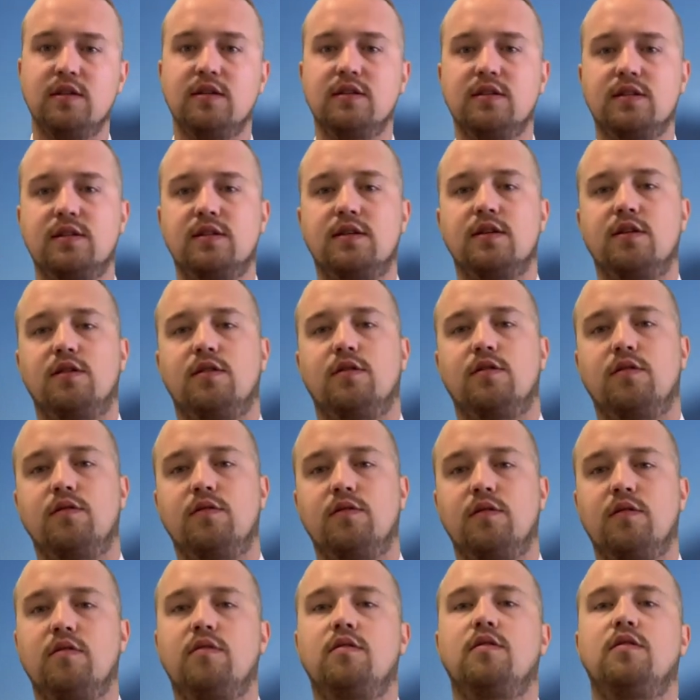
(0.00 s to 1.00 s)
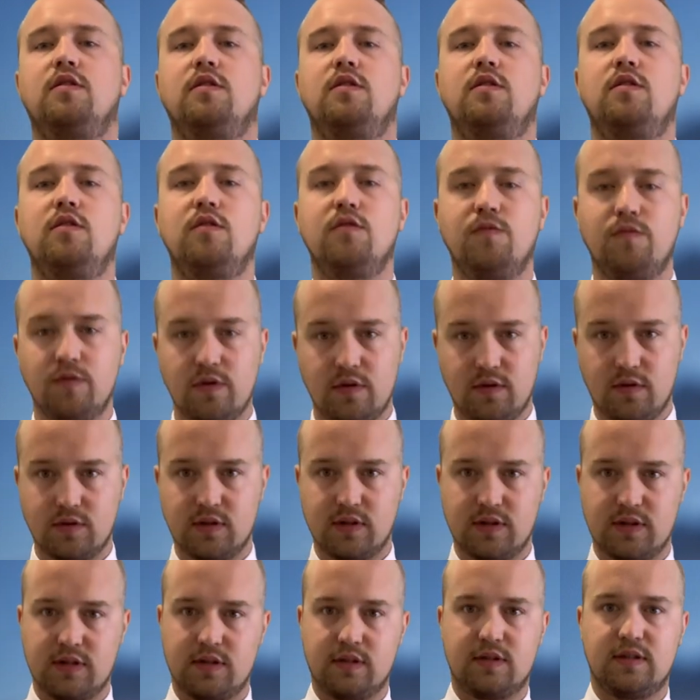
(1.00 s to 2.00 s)
So you will
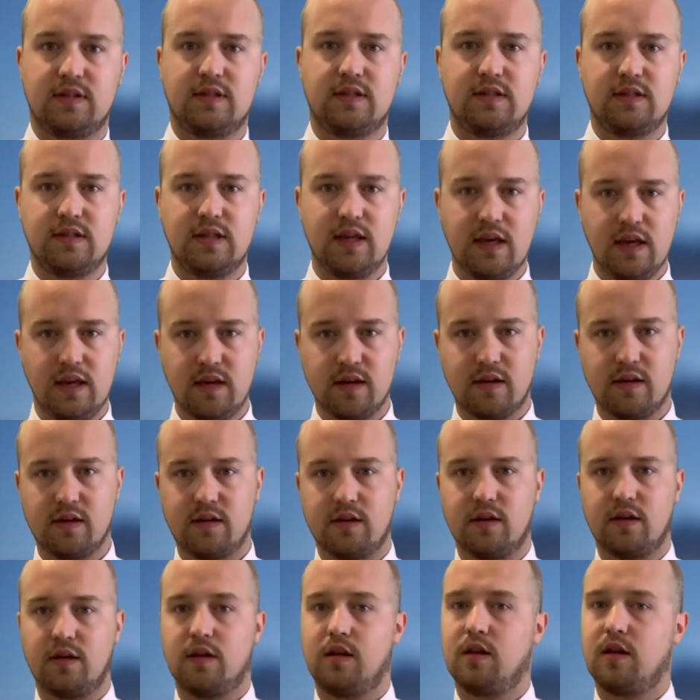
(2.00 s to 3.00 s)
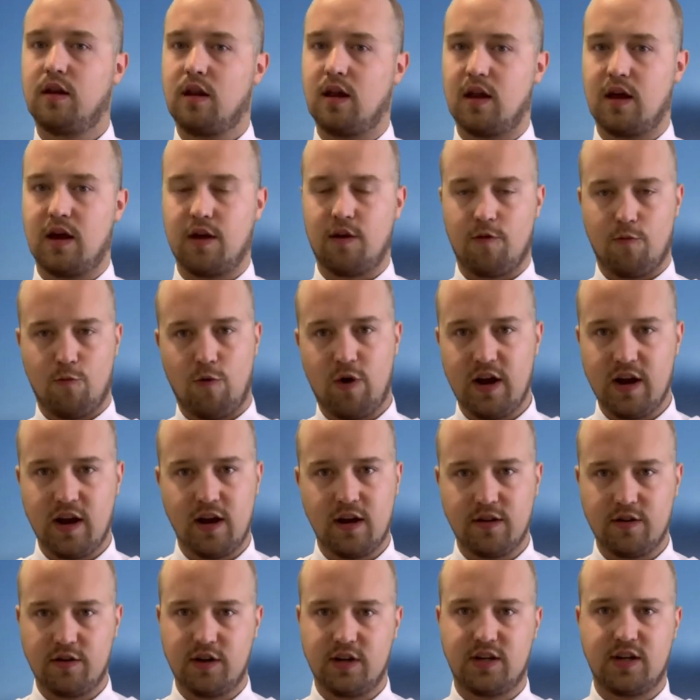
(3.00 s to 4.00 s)
see it like
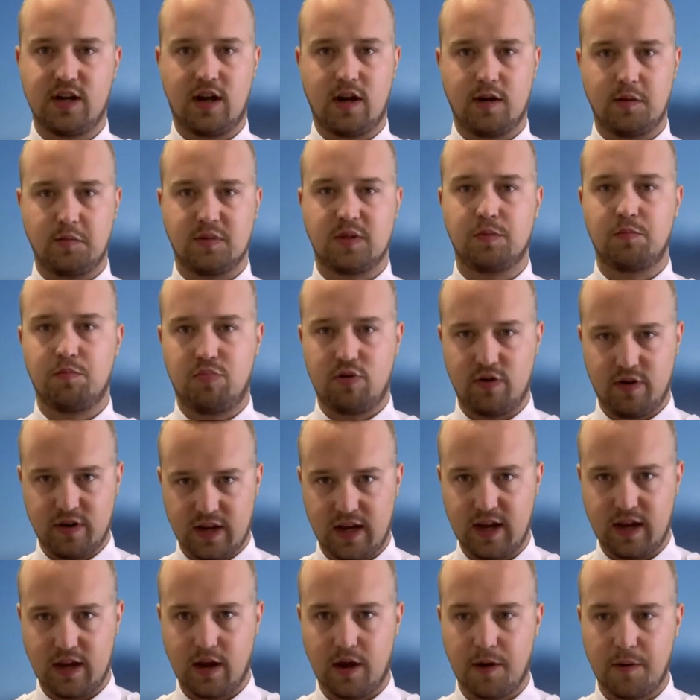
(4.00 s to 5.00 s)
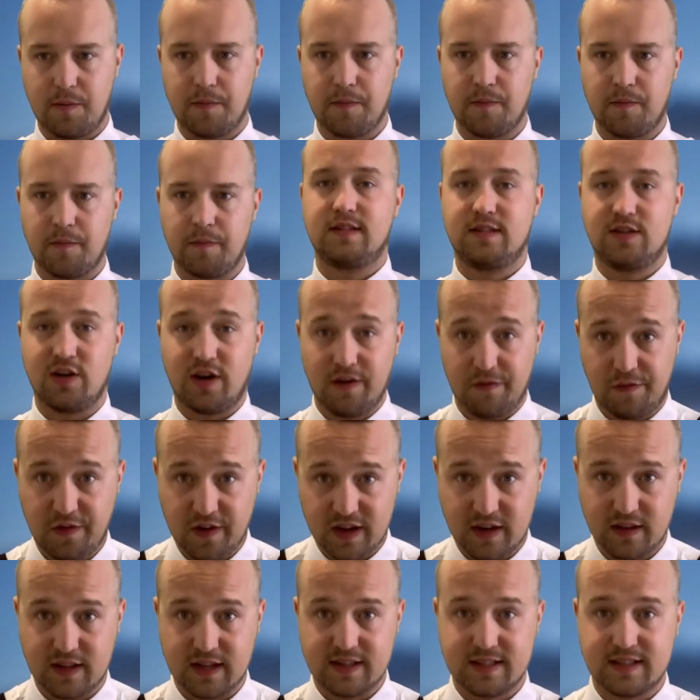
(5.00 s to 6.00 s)
100 times per day. So I
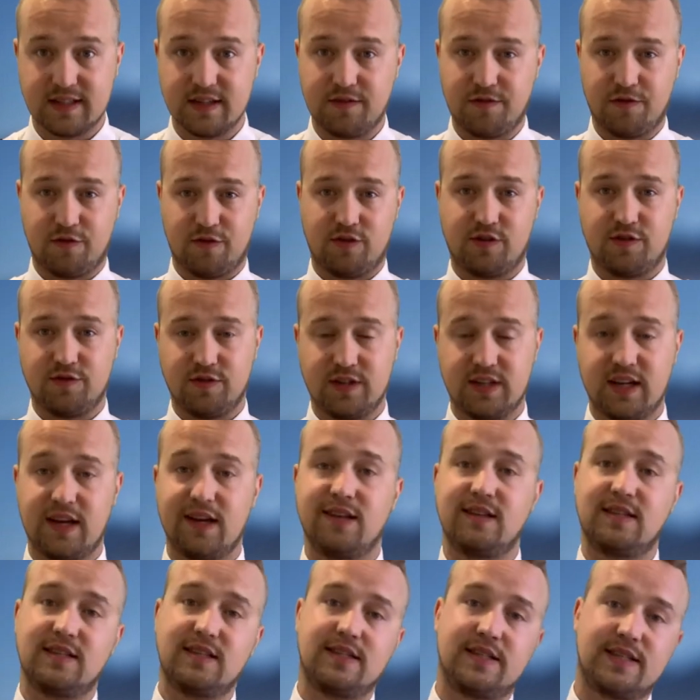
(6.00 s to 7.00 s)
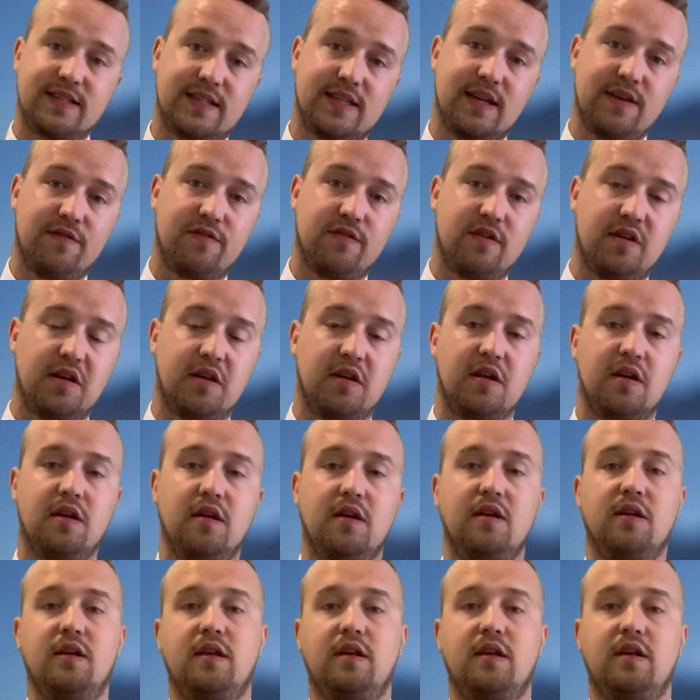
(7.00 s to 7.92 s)
think that's it for today. Seven